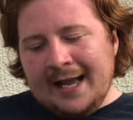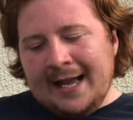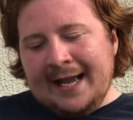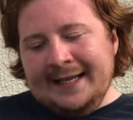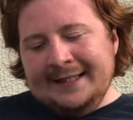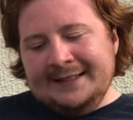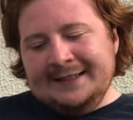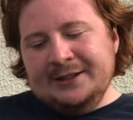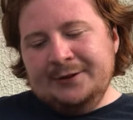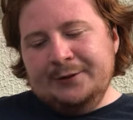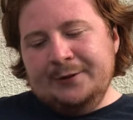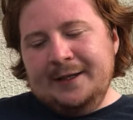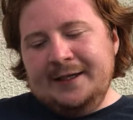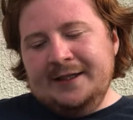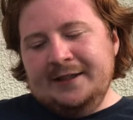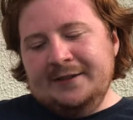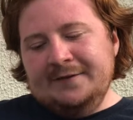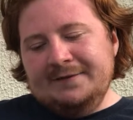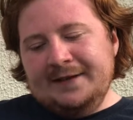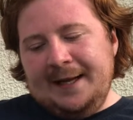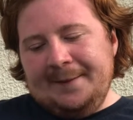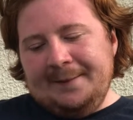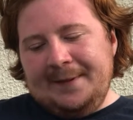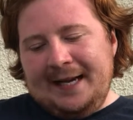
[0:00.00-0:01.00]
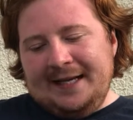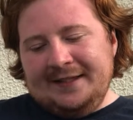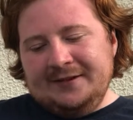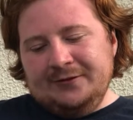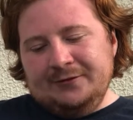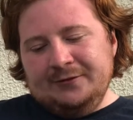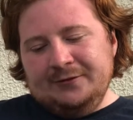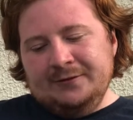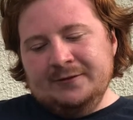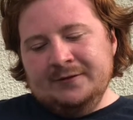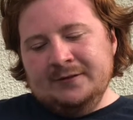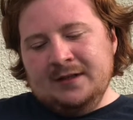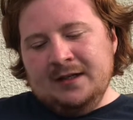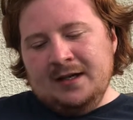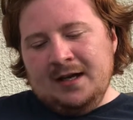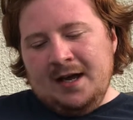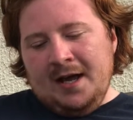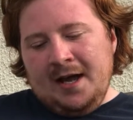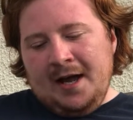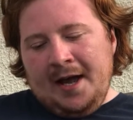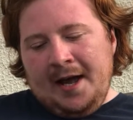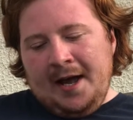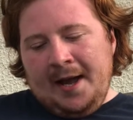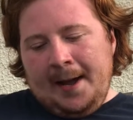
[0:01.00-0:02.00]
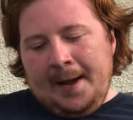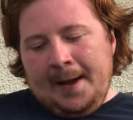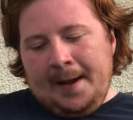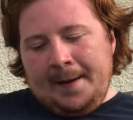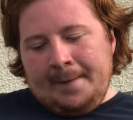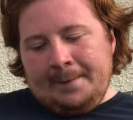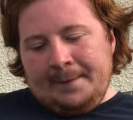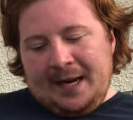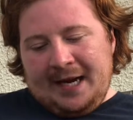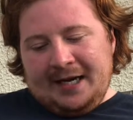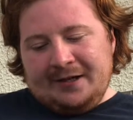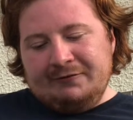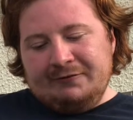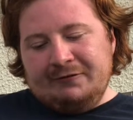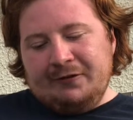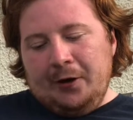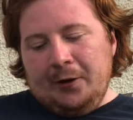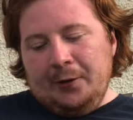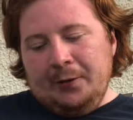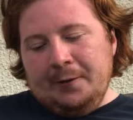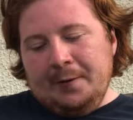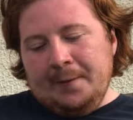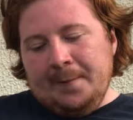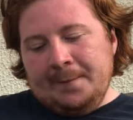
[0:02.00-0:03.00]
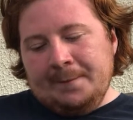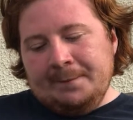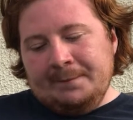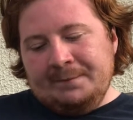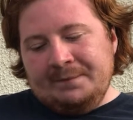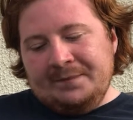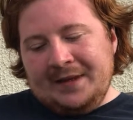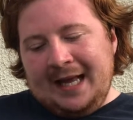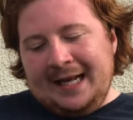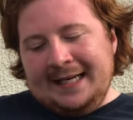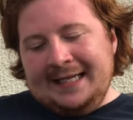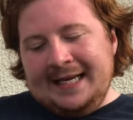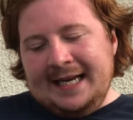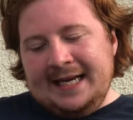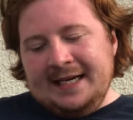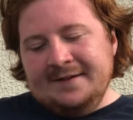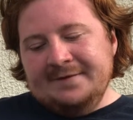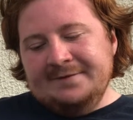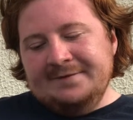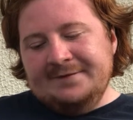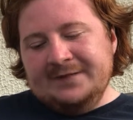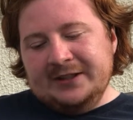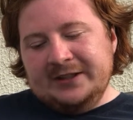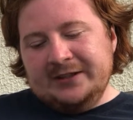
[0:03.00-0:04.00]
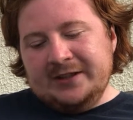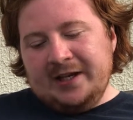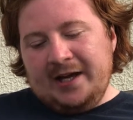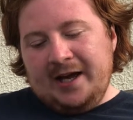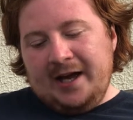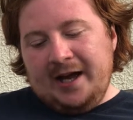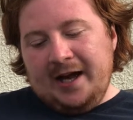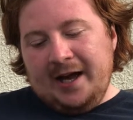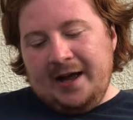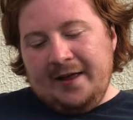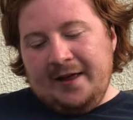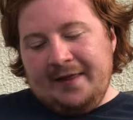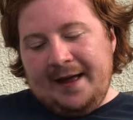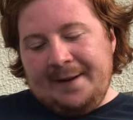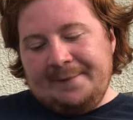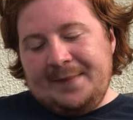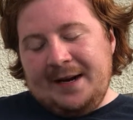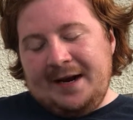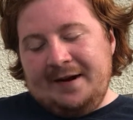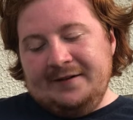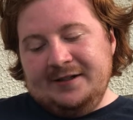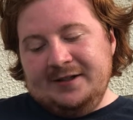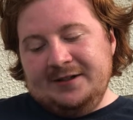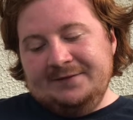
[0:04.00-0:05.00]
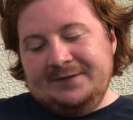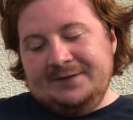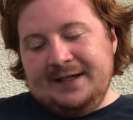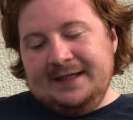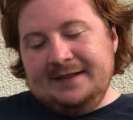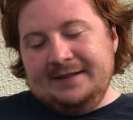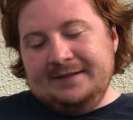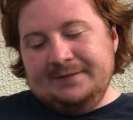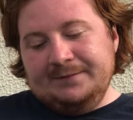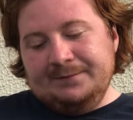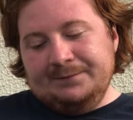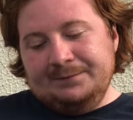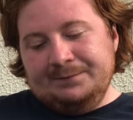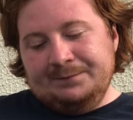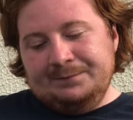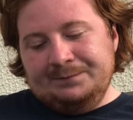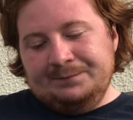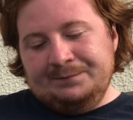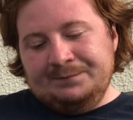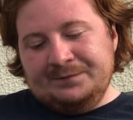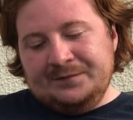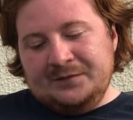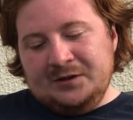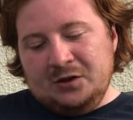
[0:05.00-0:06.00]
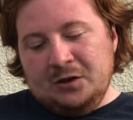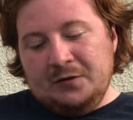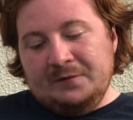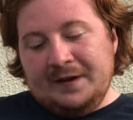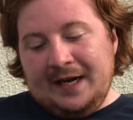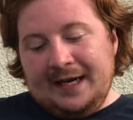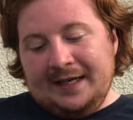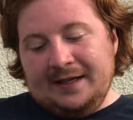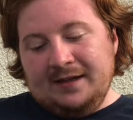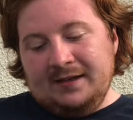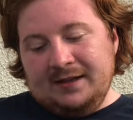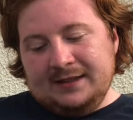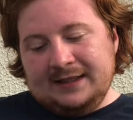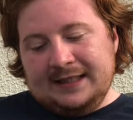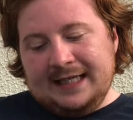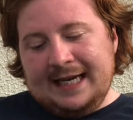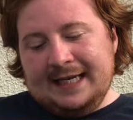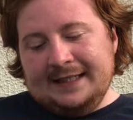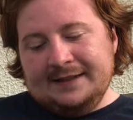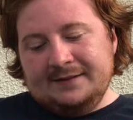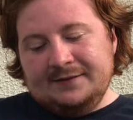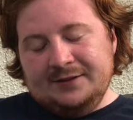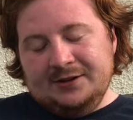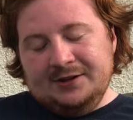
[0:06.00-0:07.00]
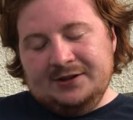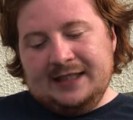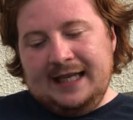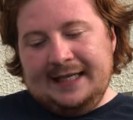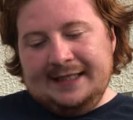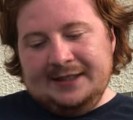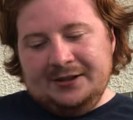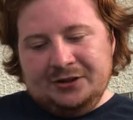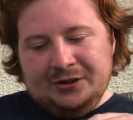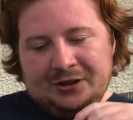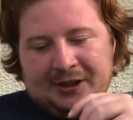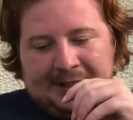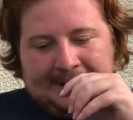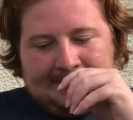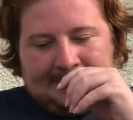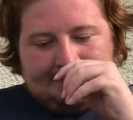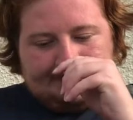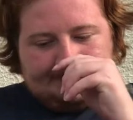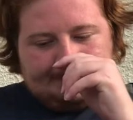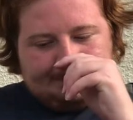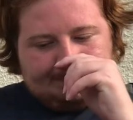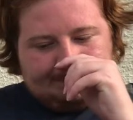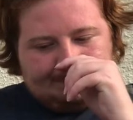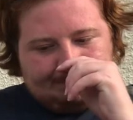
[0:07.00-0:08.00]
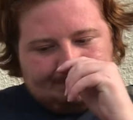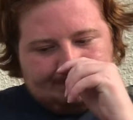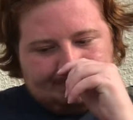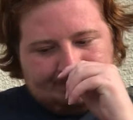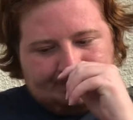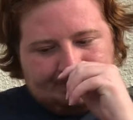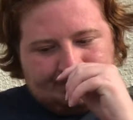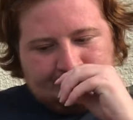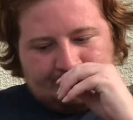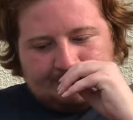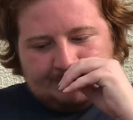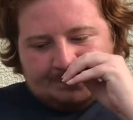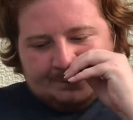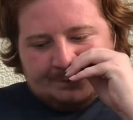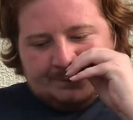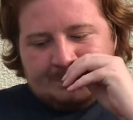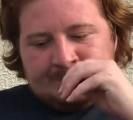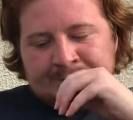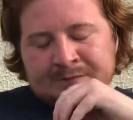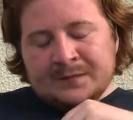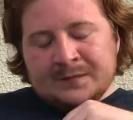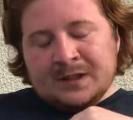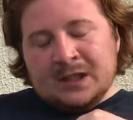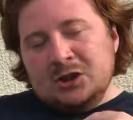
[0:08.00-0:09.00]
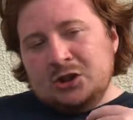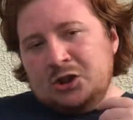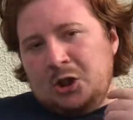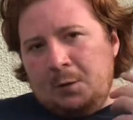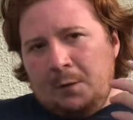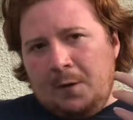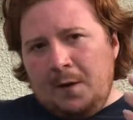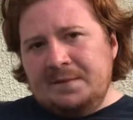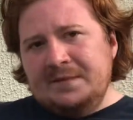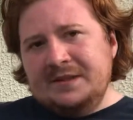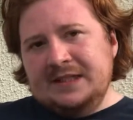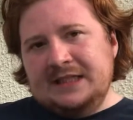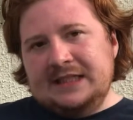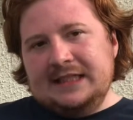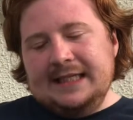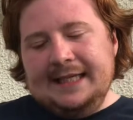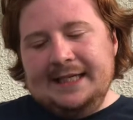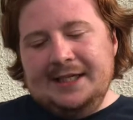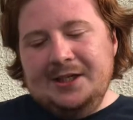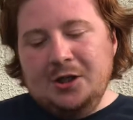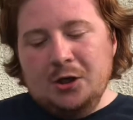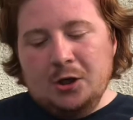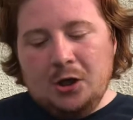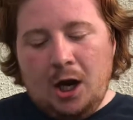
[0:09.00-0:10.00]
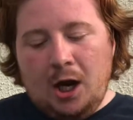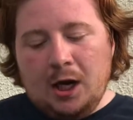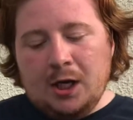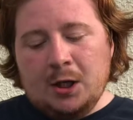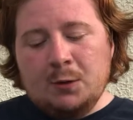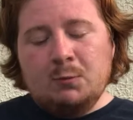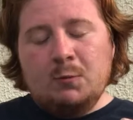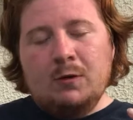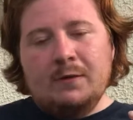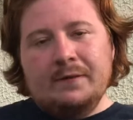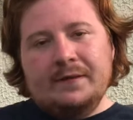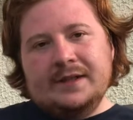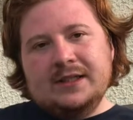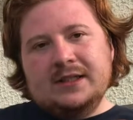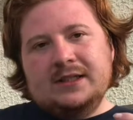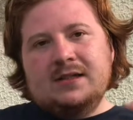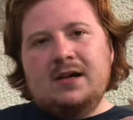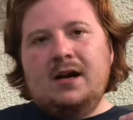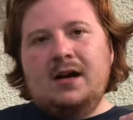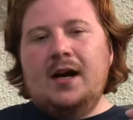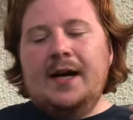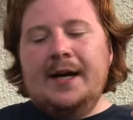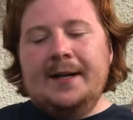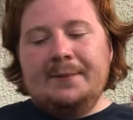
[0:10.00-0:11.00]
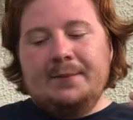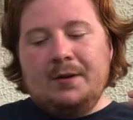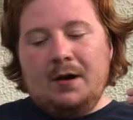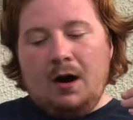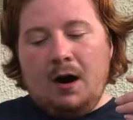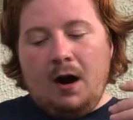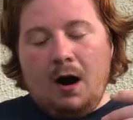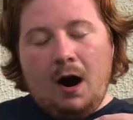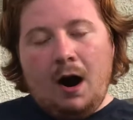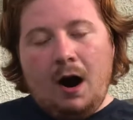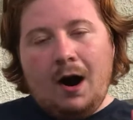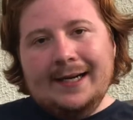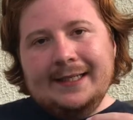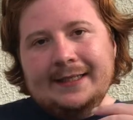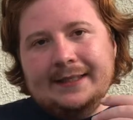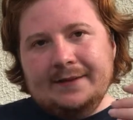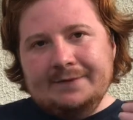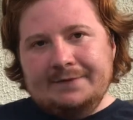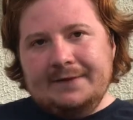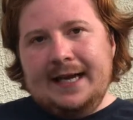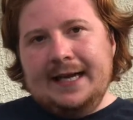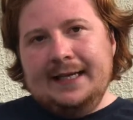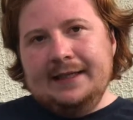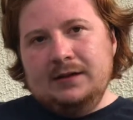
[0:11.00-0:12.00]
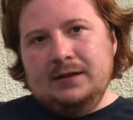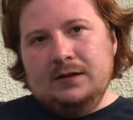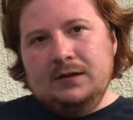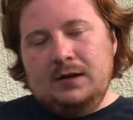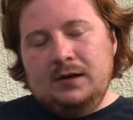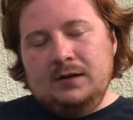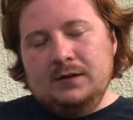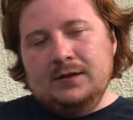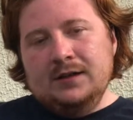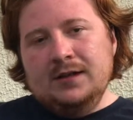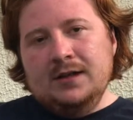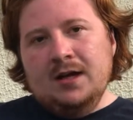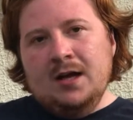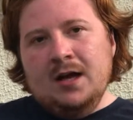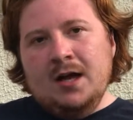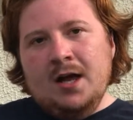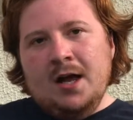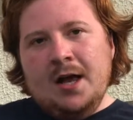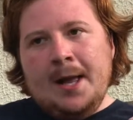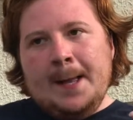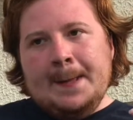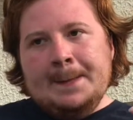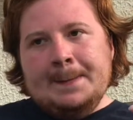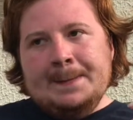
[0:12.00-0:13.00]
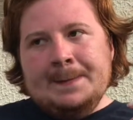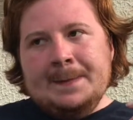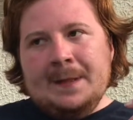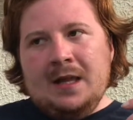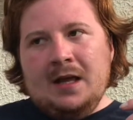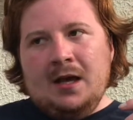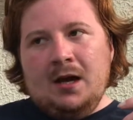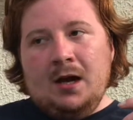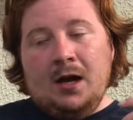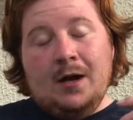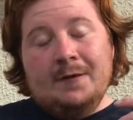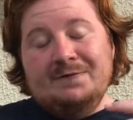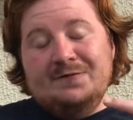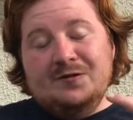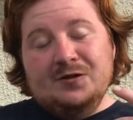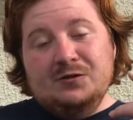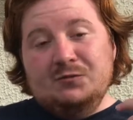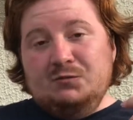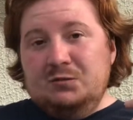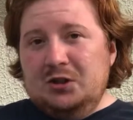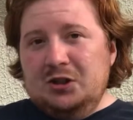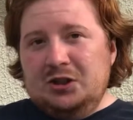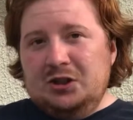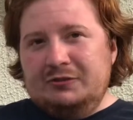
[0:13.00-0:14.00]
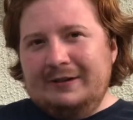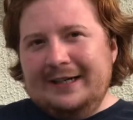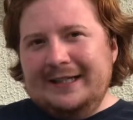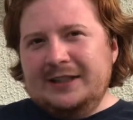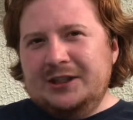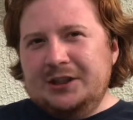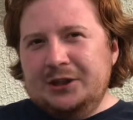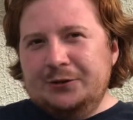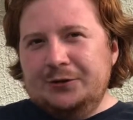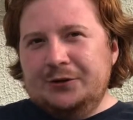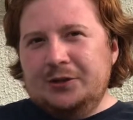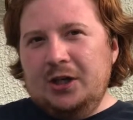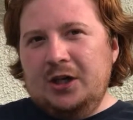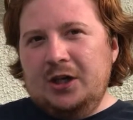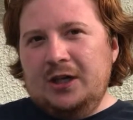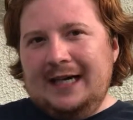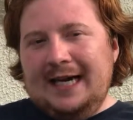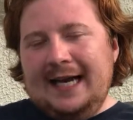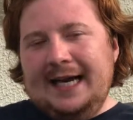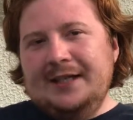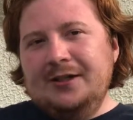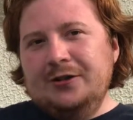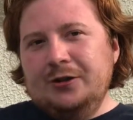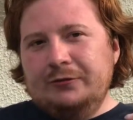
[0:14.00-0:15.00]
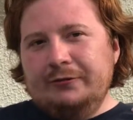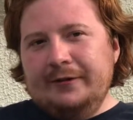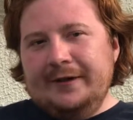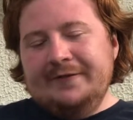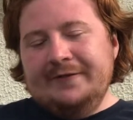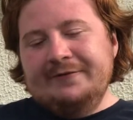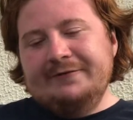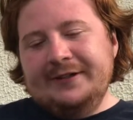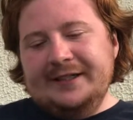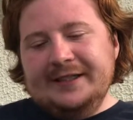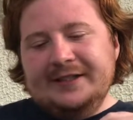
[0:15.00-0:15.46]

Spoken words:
until the end of that battle. Back row, at the end of this that battle, your Vanguard attack, you stand this unit. So obviously, you're going to want this guy behind the Vanguard for your grade 2 turn and your grade 3